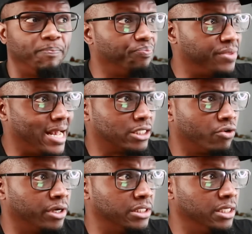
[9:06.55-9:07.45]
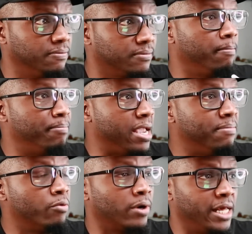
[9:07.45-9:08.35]
That's crazy.
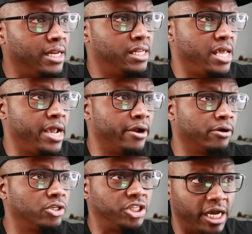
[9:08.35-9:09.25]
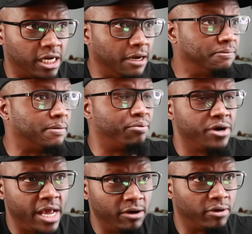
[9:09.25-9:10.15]
Baby-related care, checkups, and
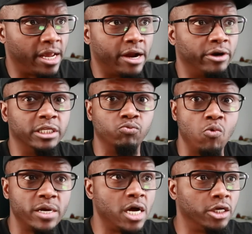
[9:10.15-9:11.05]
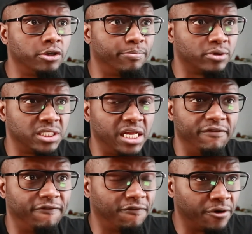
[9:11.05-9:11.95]
prenatal care is 100%
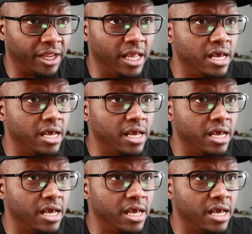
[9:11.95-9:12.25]
free.